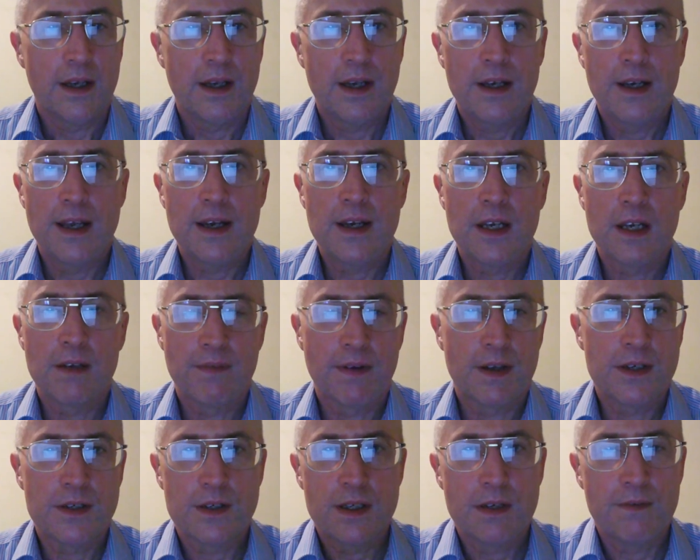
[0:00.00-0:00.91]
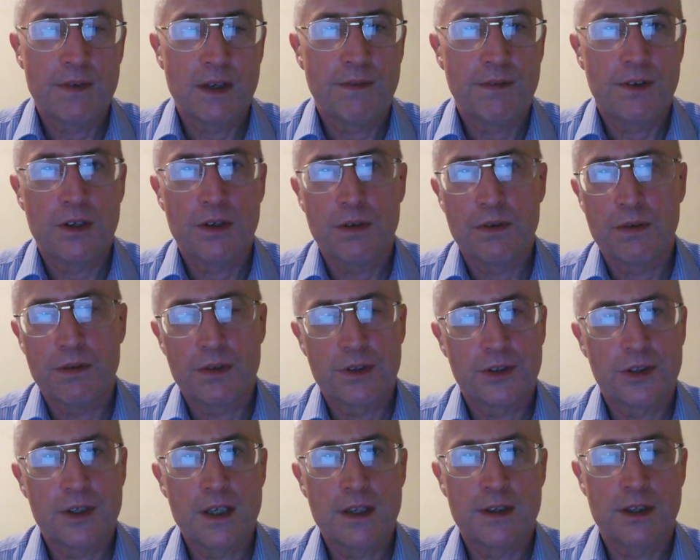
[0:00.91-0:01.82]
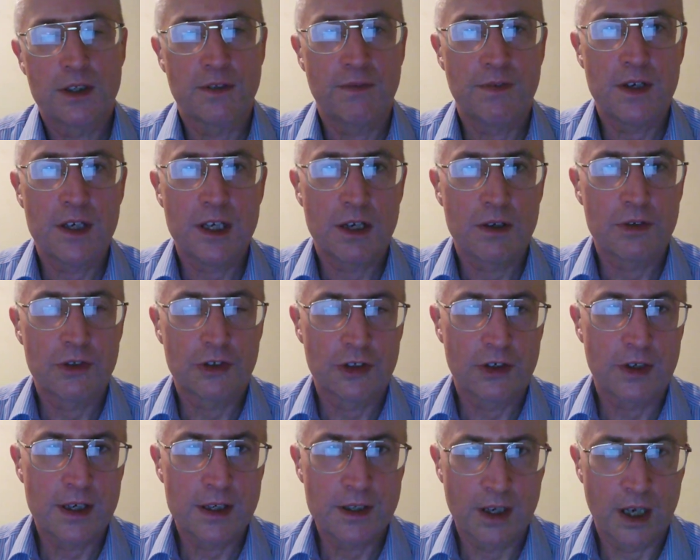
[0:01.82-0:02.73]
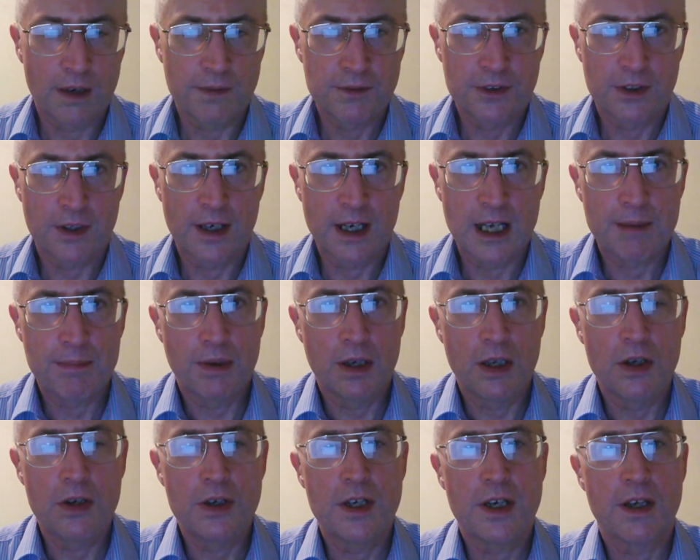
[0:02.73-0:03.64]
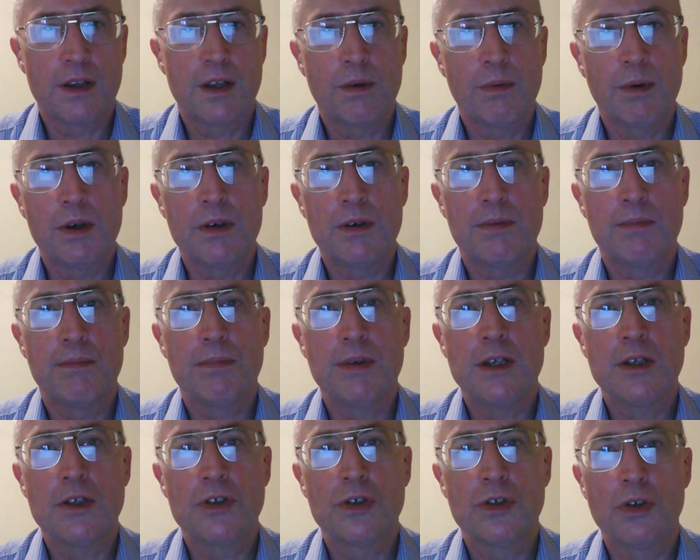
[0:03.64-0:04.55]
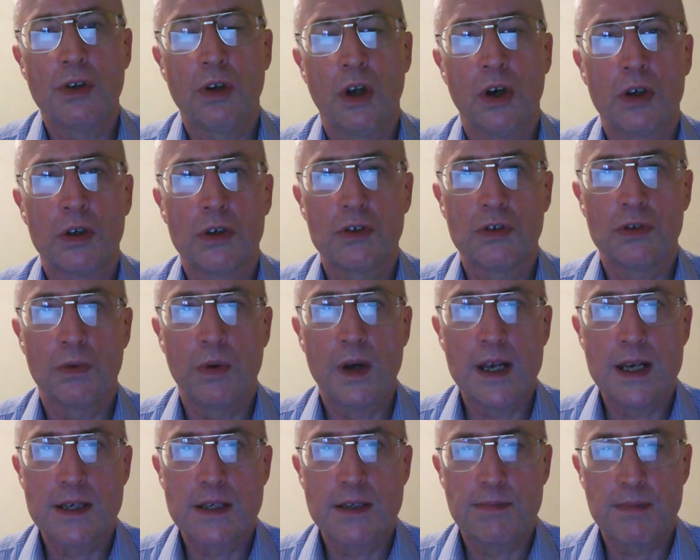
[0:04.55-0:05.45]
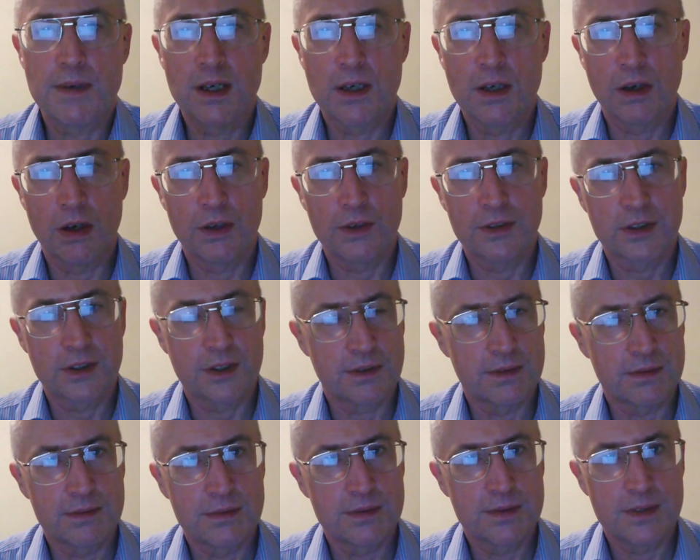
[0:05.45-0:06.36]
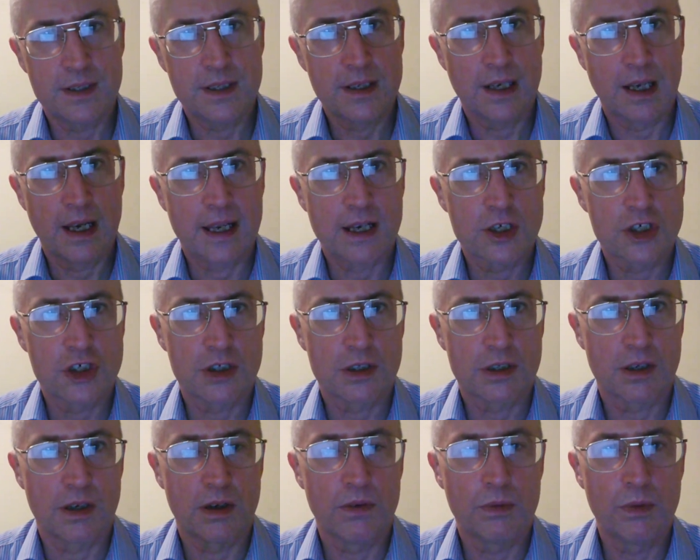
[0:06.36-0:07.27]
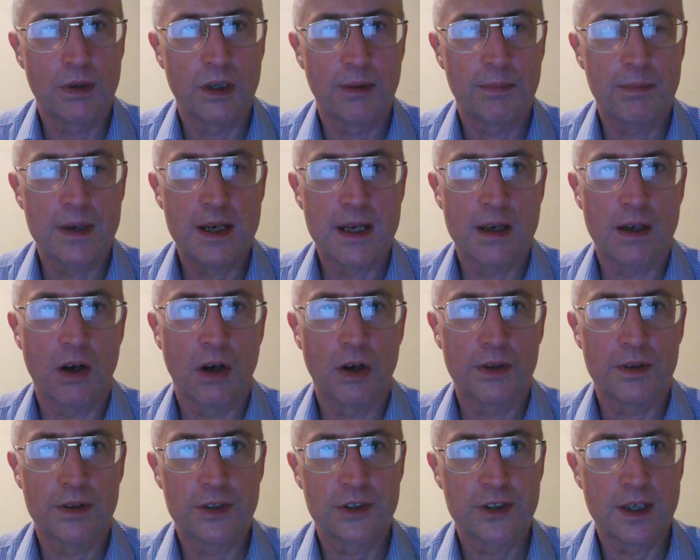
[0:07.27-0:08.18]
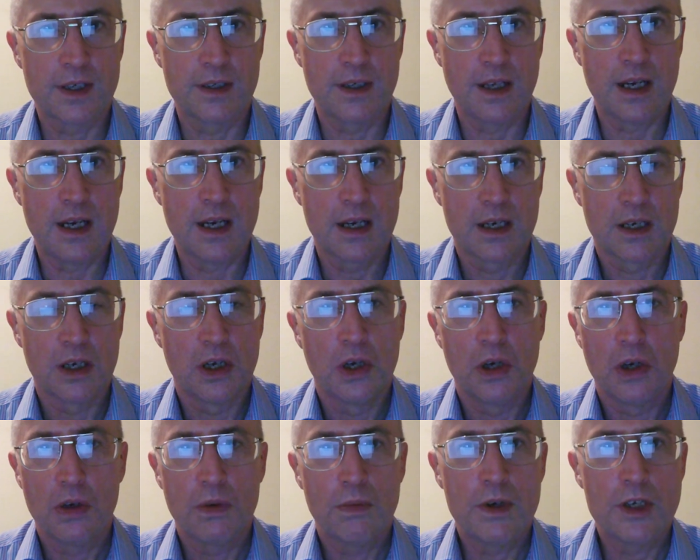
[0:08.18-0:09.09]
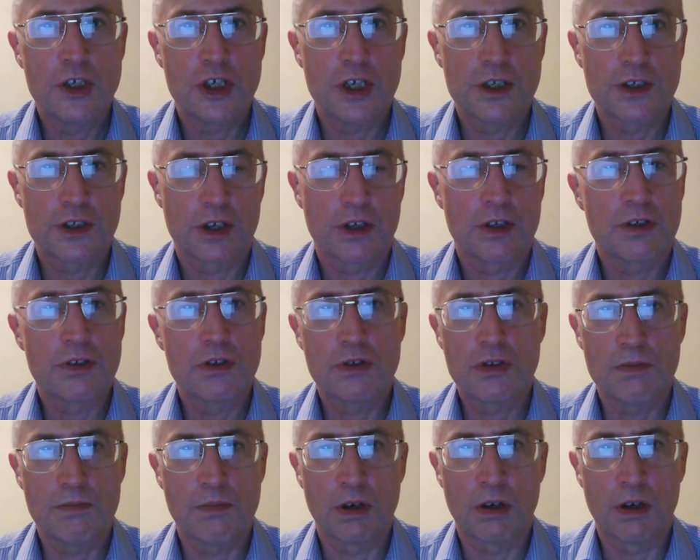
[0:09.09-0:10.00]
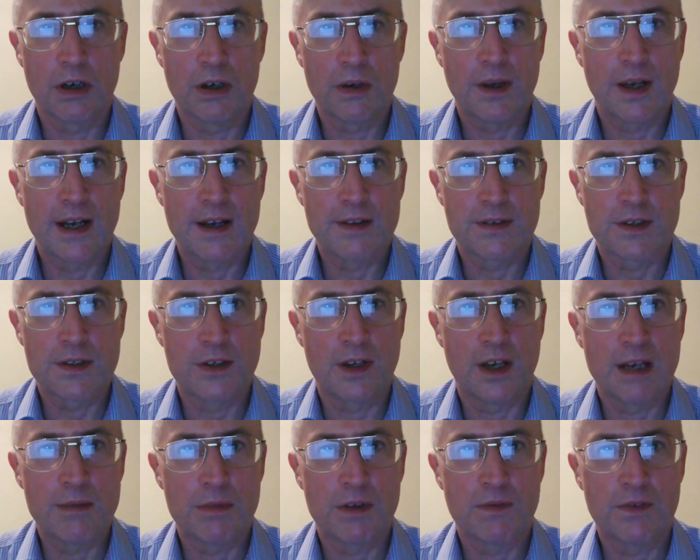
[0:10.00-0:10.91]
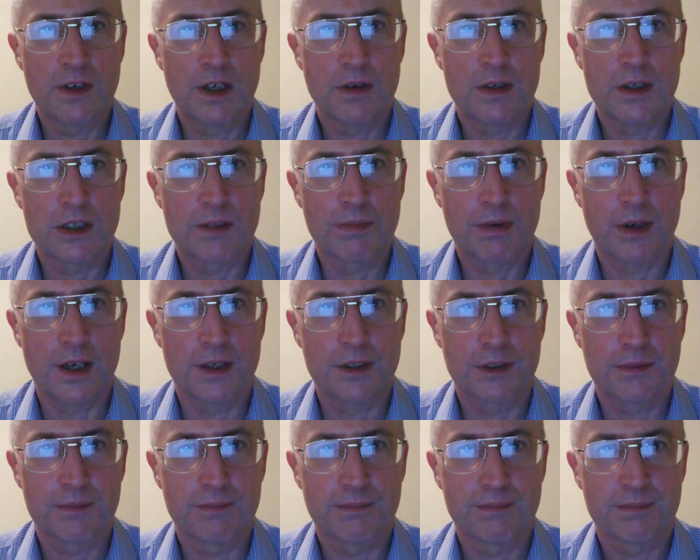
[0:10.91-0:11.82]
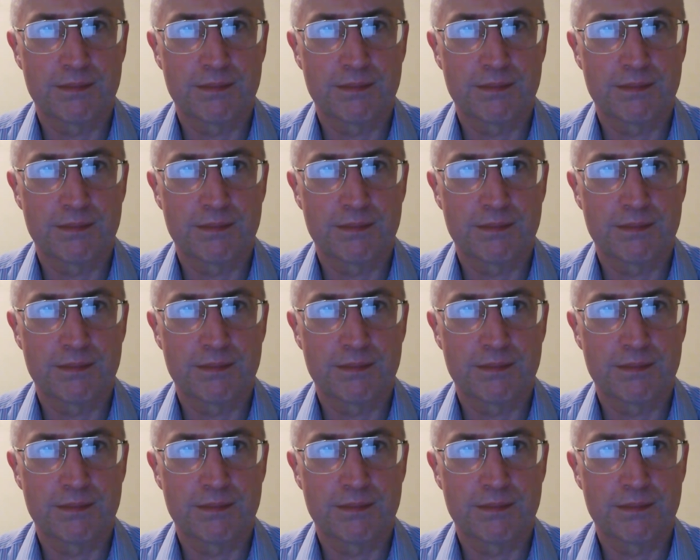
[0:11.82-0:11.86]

In any event, even if you see this video straight after I upload it, there won't be too long to wait because the election will be on Sunday, which is tomorrow at the time of going to press.